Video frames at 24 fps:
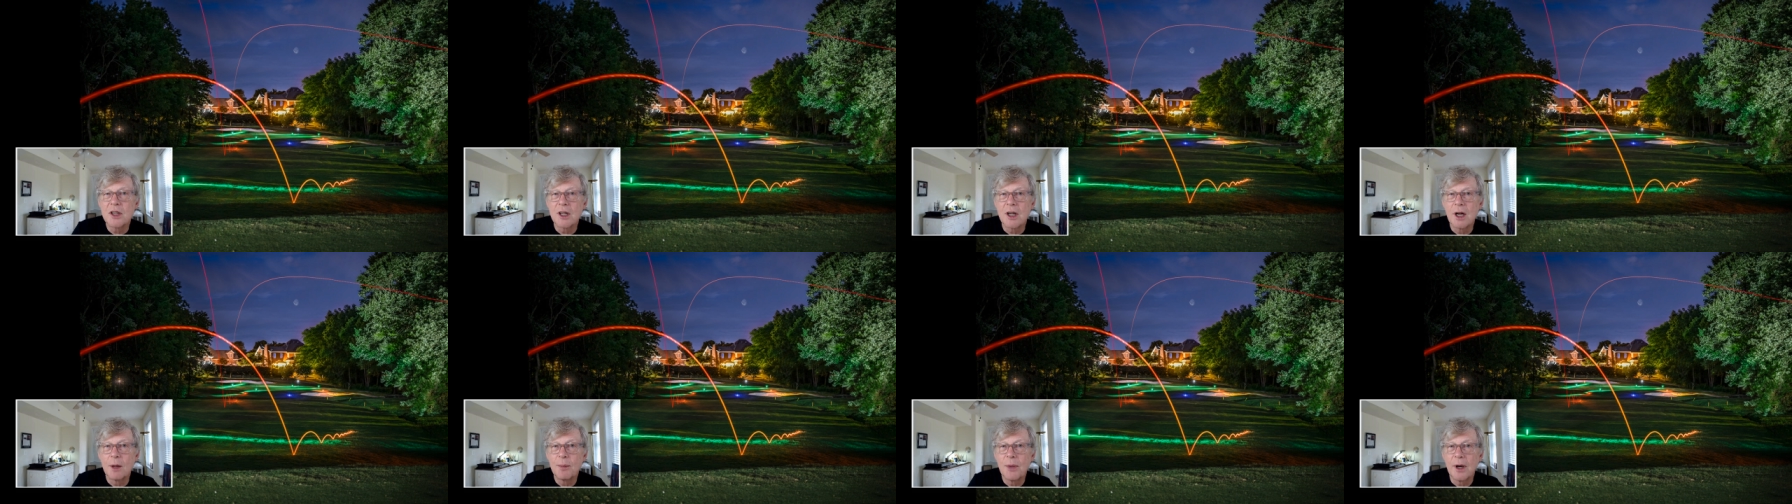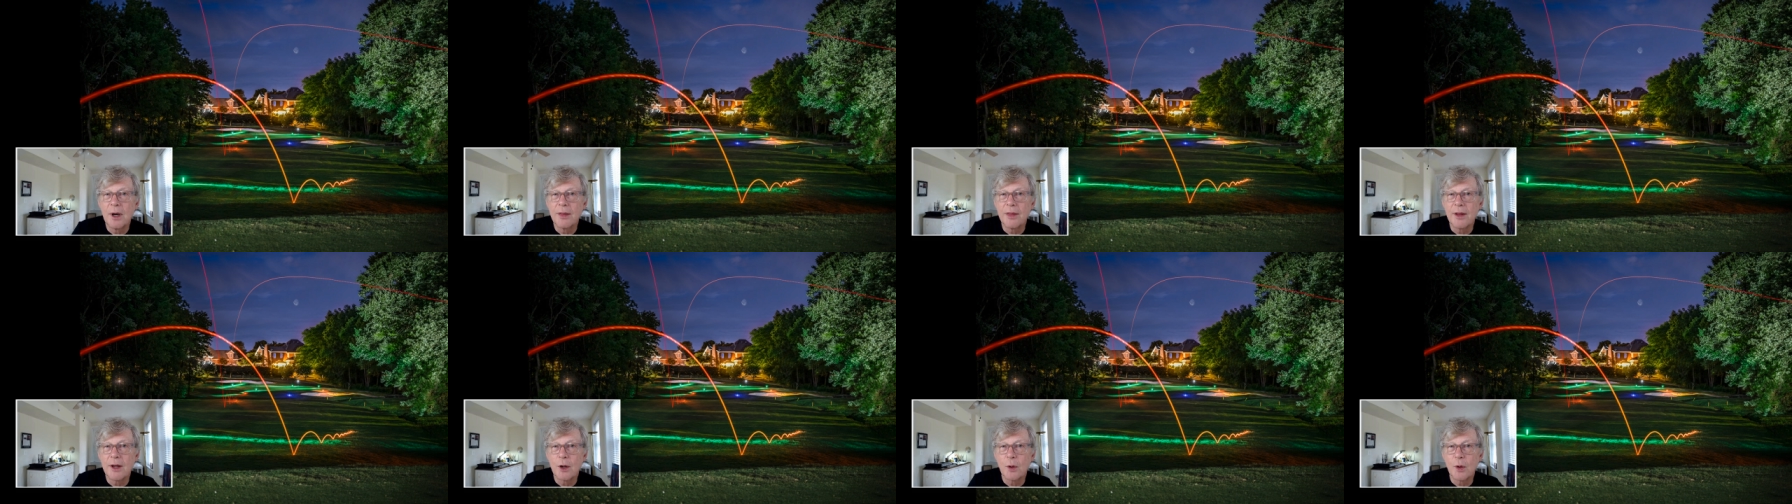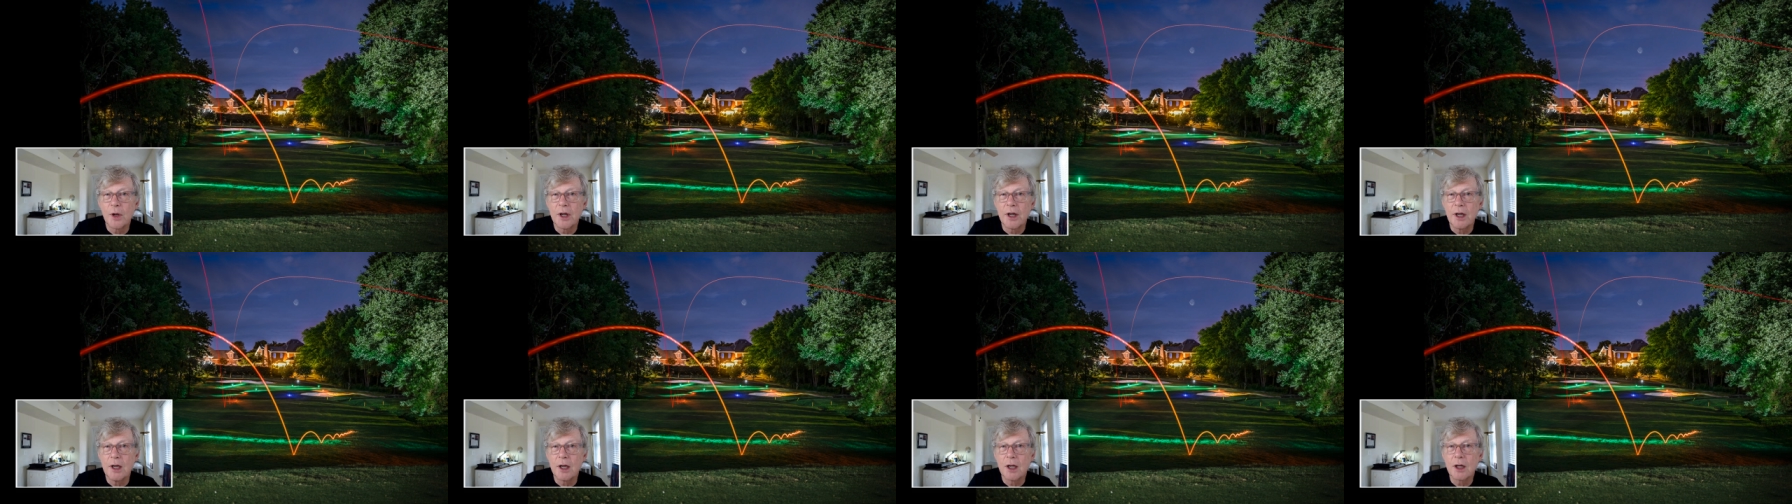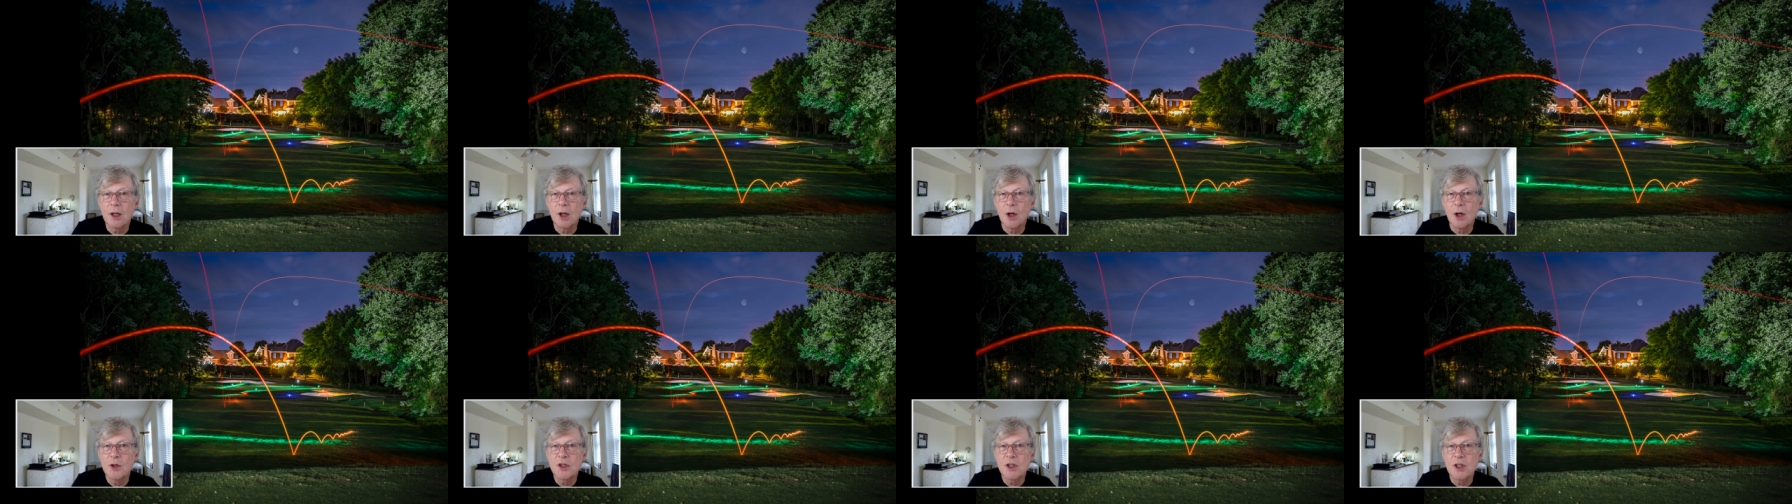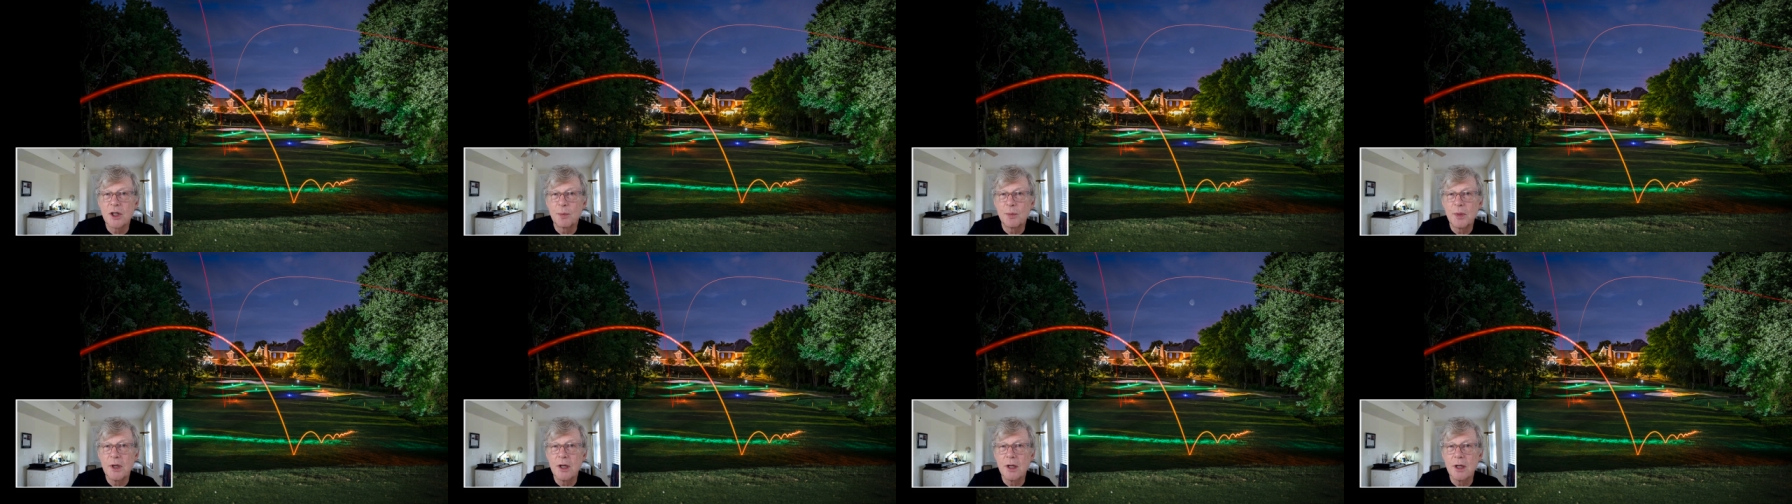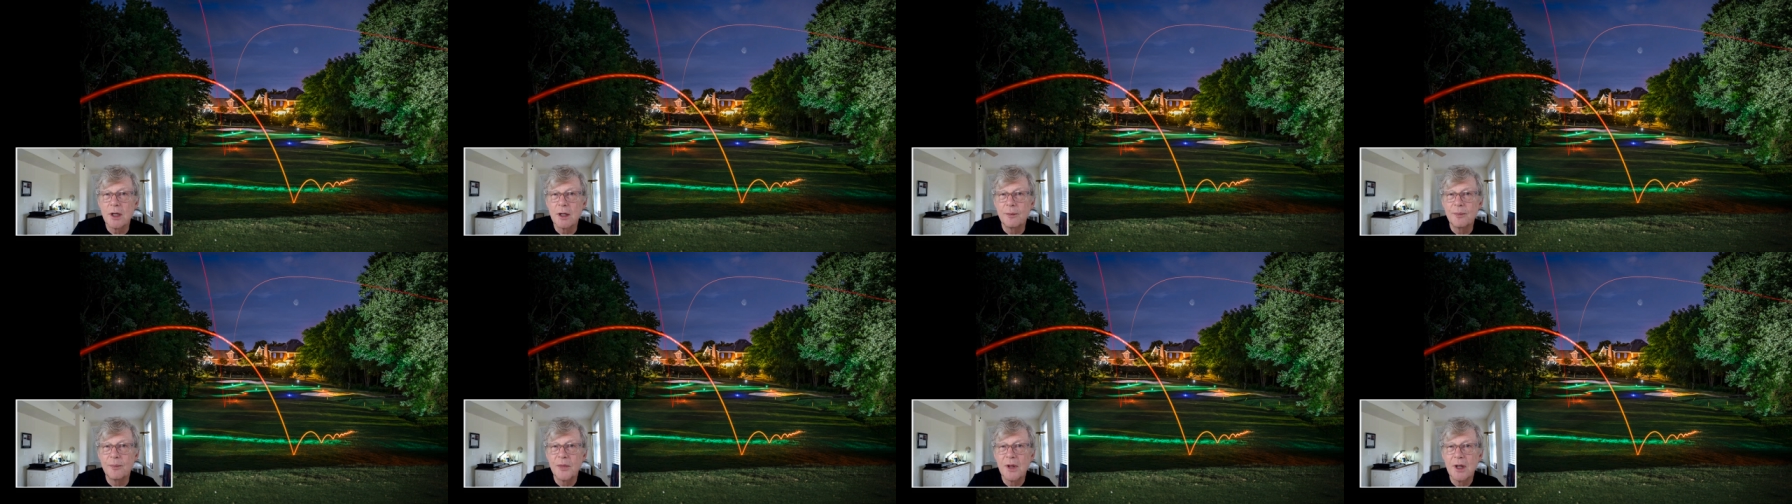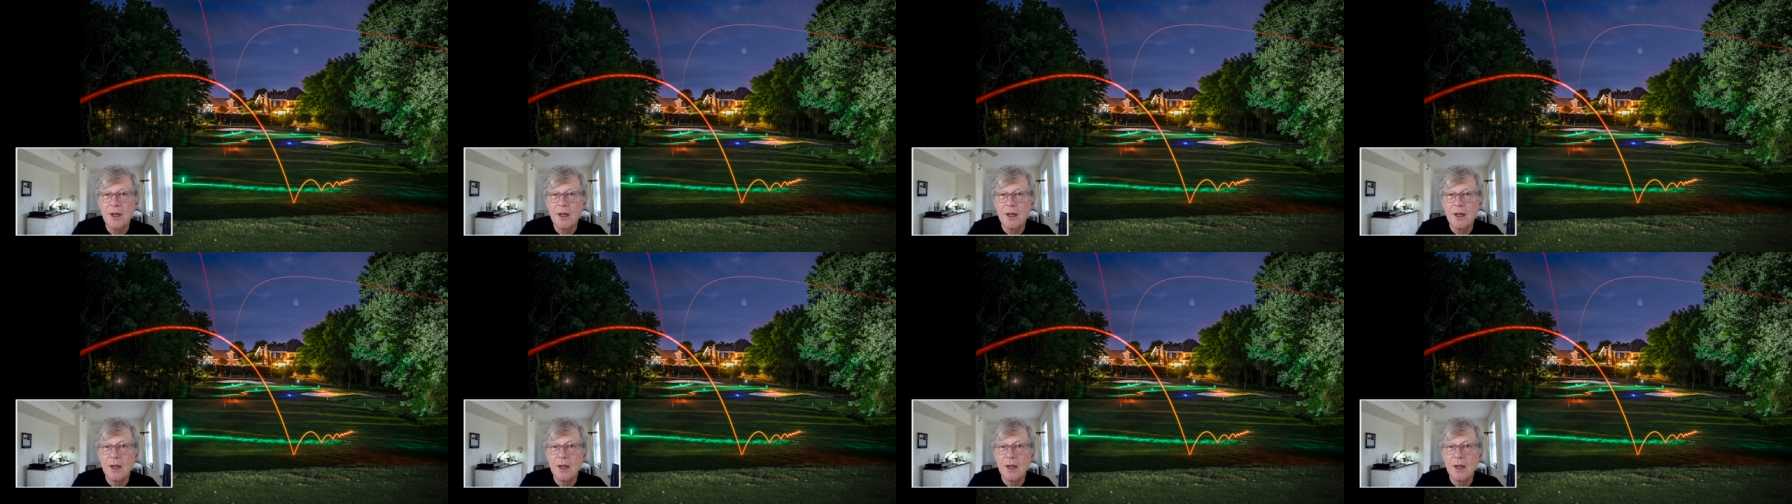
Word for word: get up on the green close to the pin